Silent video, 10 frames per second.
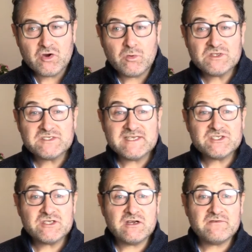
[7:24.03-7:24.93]
once they
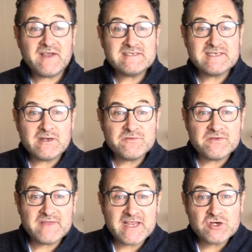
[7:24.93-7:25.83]
start finding out
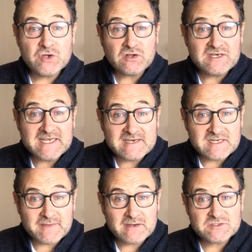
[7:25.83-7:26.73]
that they are not
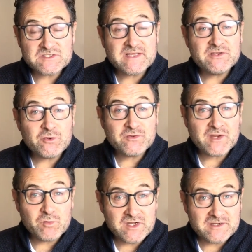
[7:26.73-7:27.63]
legally bound as they thought they
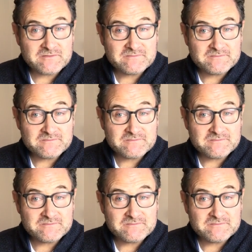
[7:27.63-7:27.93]
were,